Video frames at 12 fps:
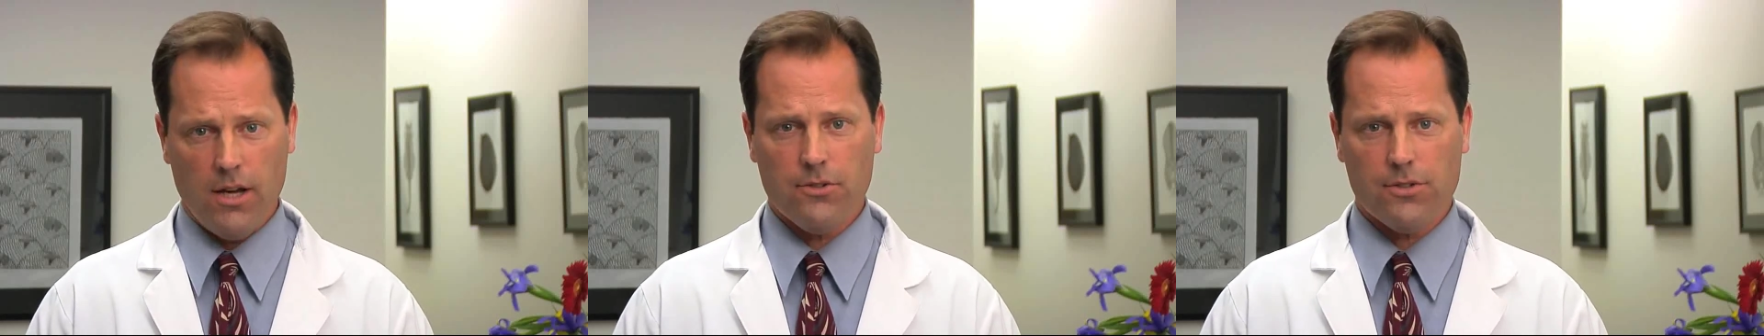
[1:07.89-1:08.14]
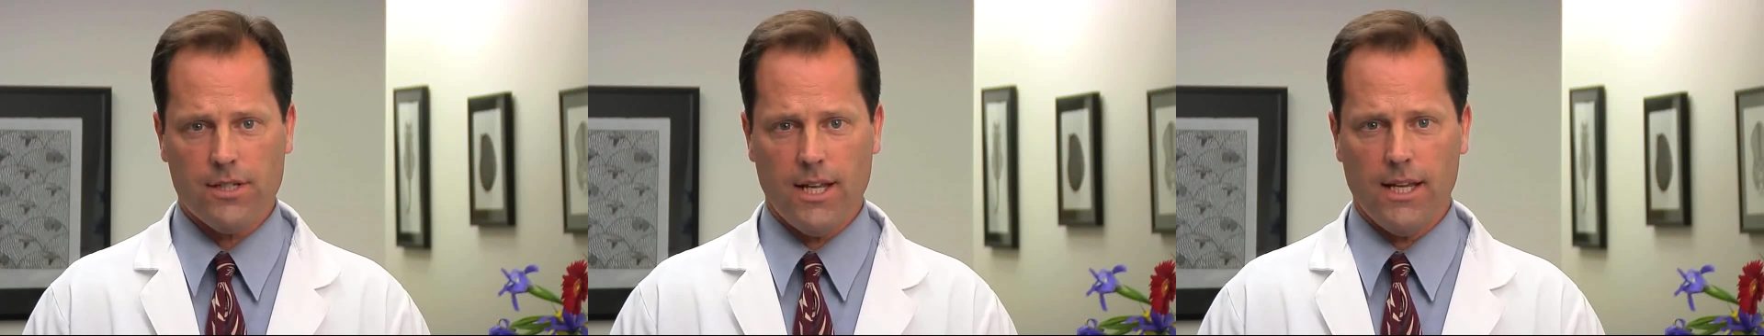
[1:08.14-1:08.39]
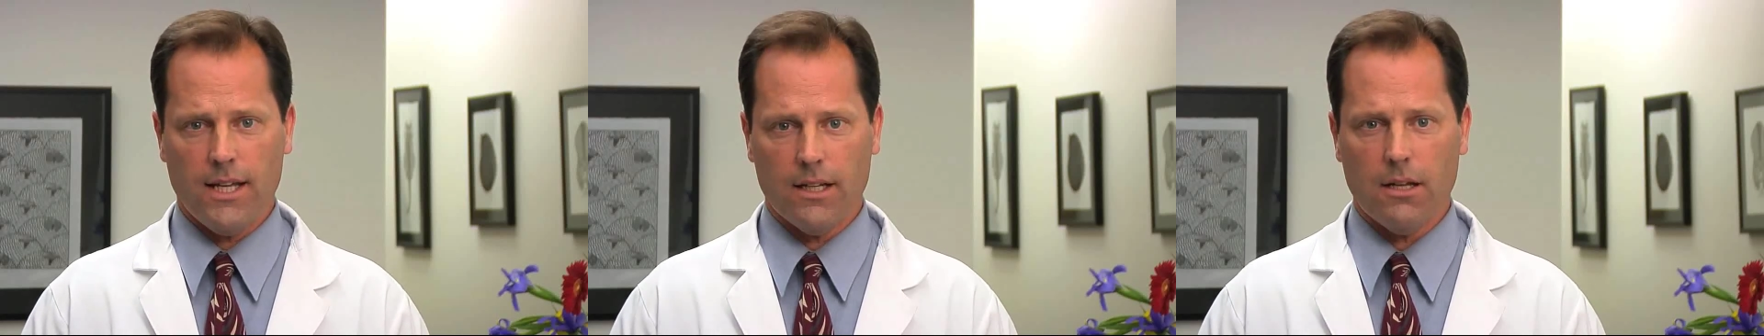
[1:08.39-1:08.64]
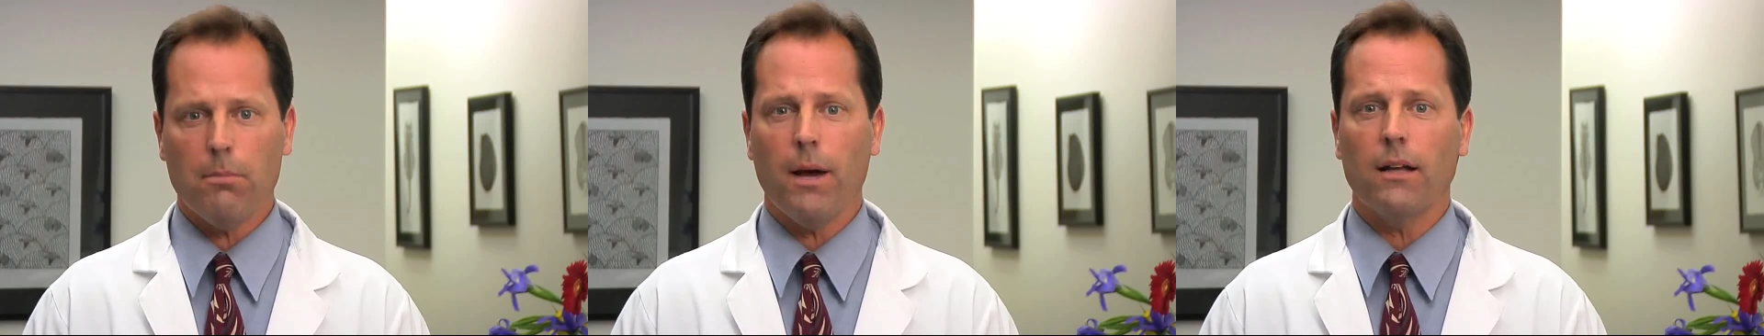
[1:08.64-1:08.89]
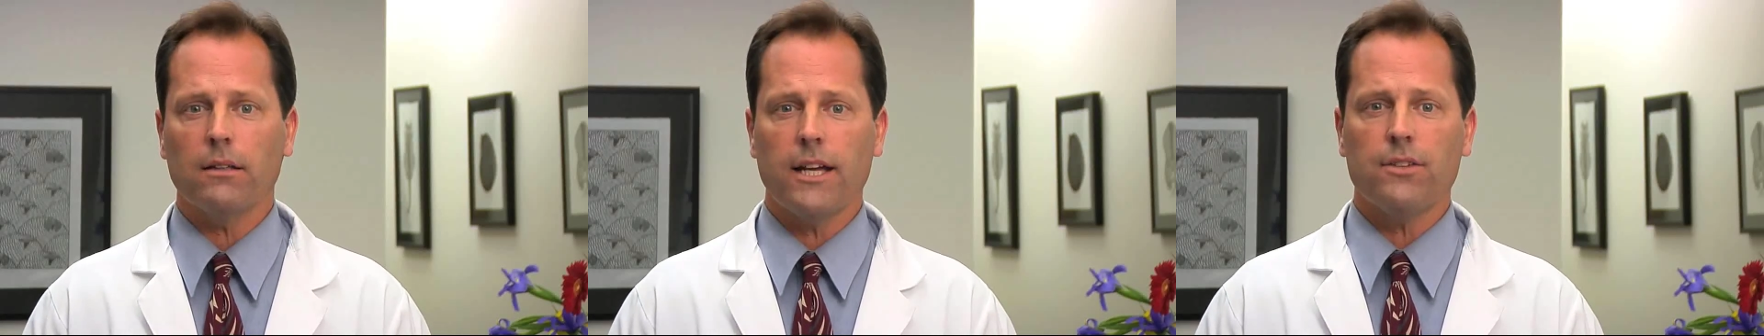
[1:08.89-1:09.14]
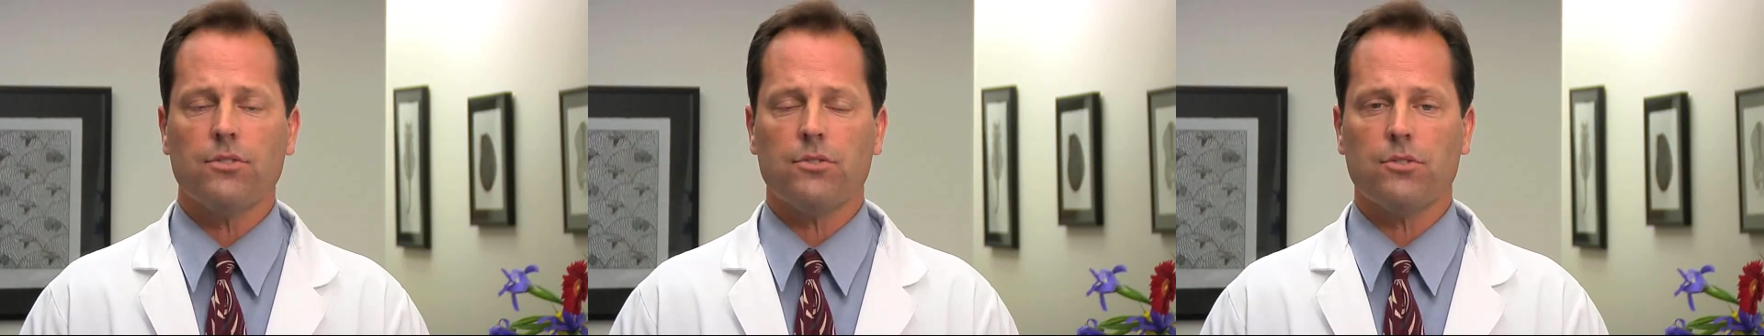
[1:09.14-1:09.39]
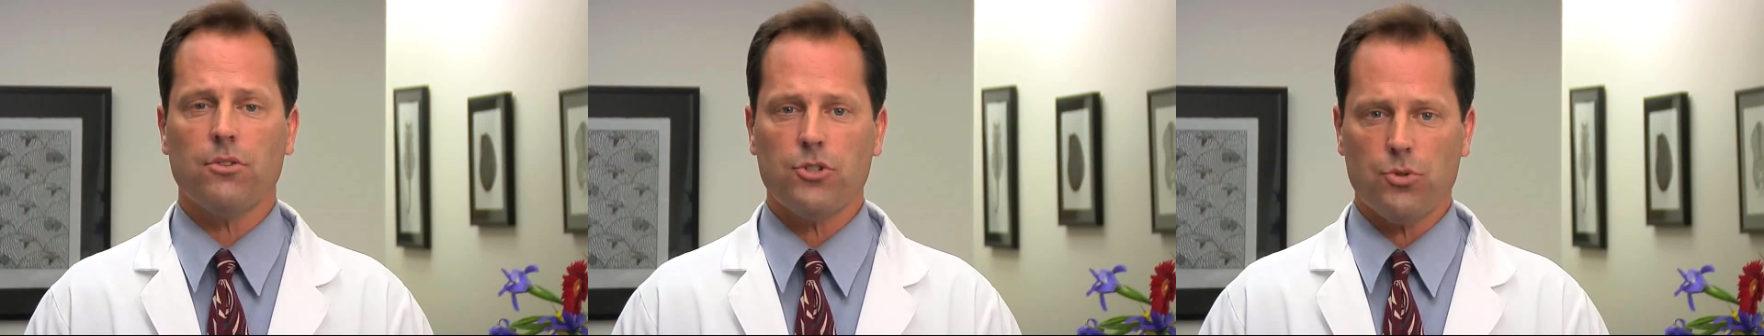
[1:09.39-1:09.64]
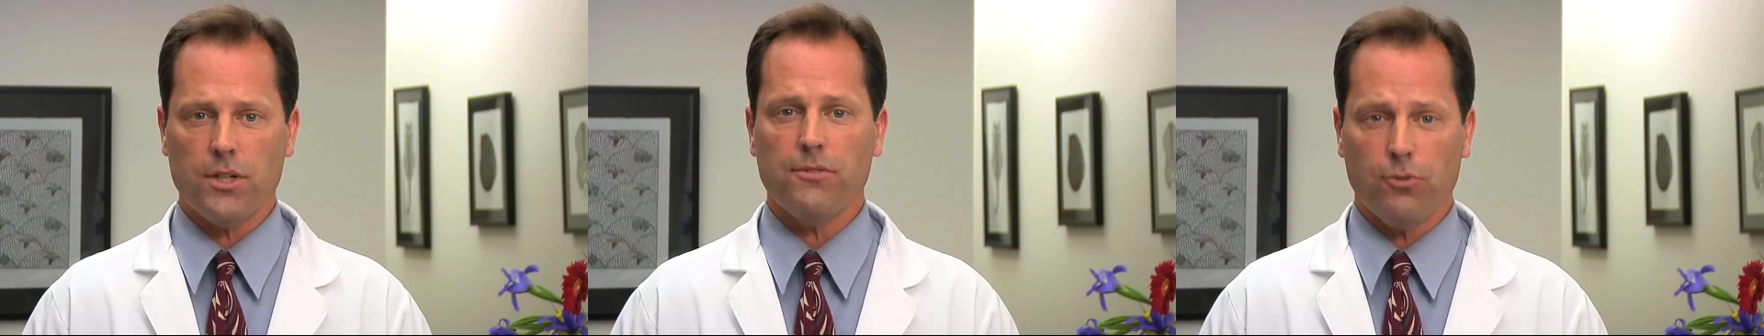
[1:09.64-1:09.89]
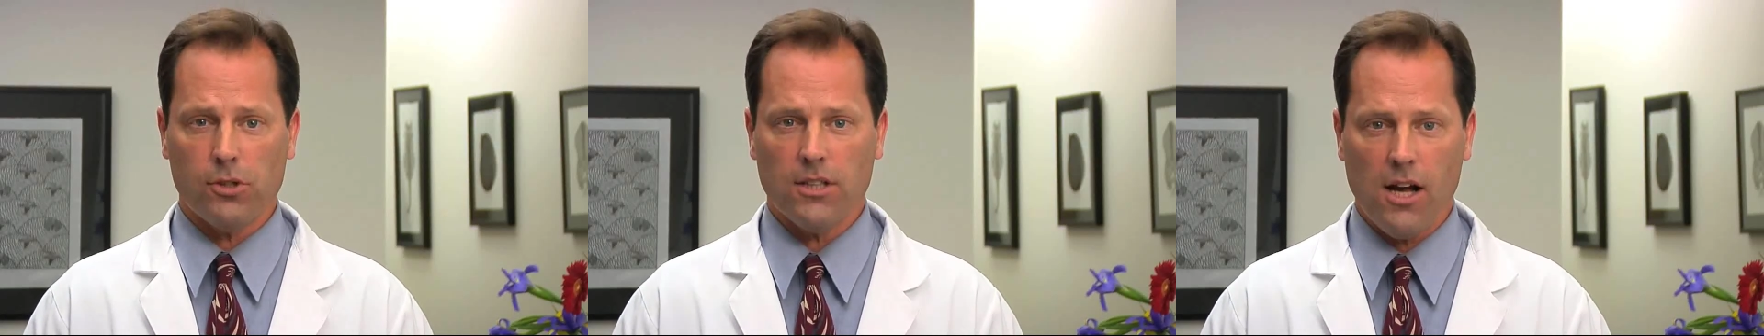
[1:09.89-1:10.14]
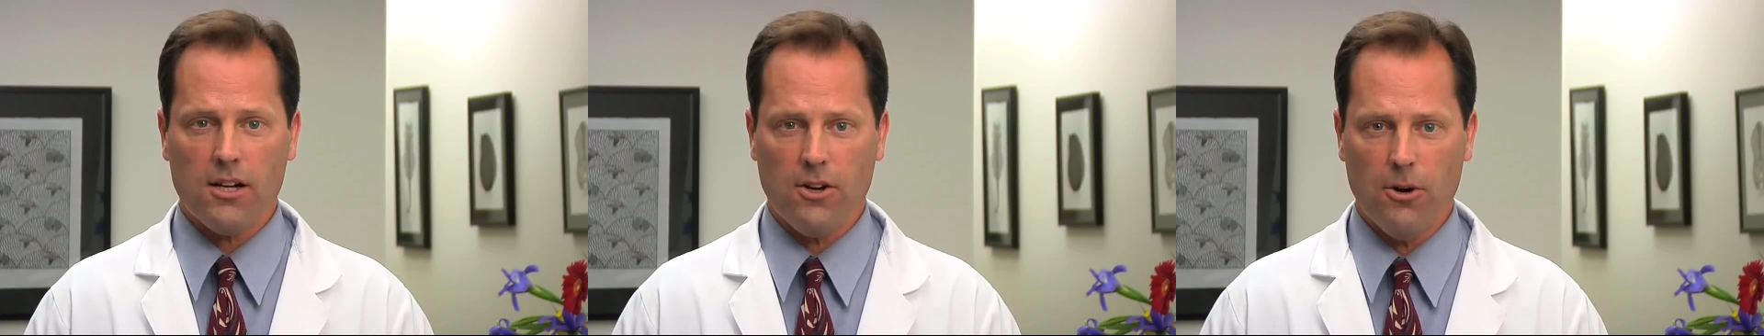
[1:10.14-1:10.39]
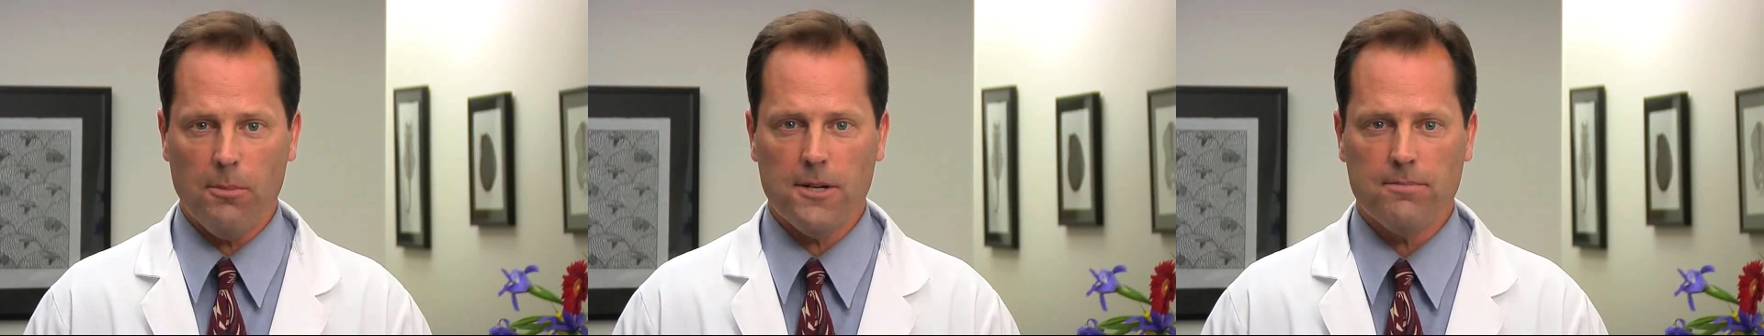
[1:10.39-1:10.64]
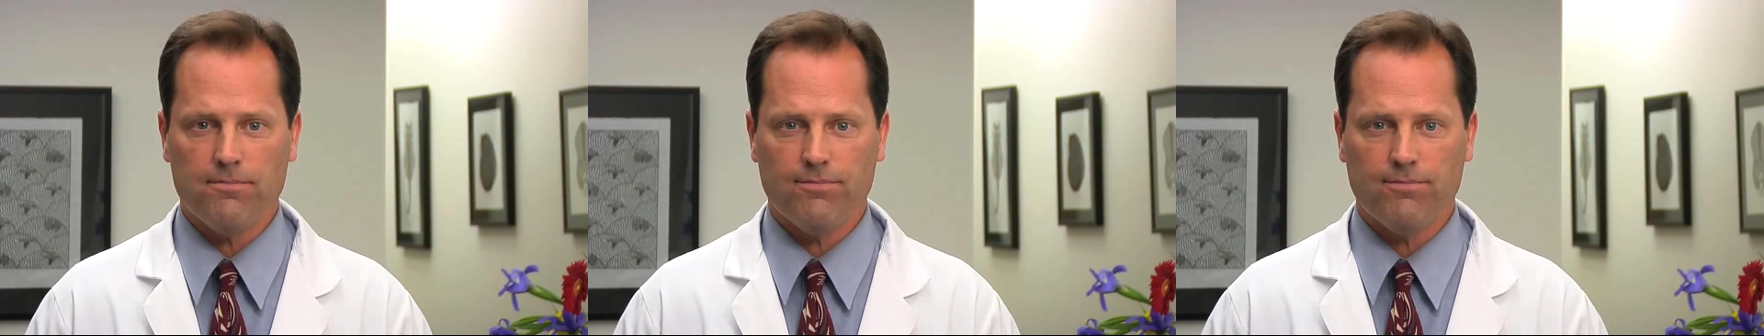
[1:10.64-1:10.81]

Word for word: understand about laser surgery for glaucoma.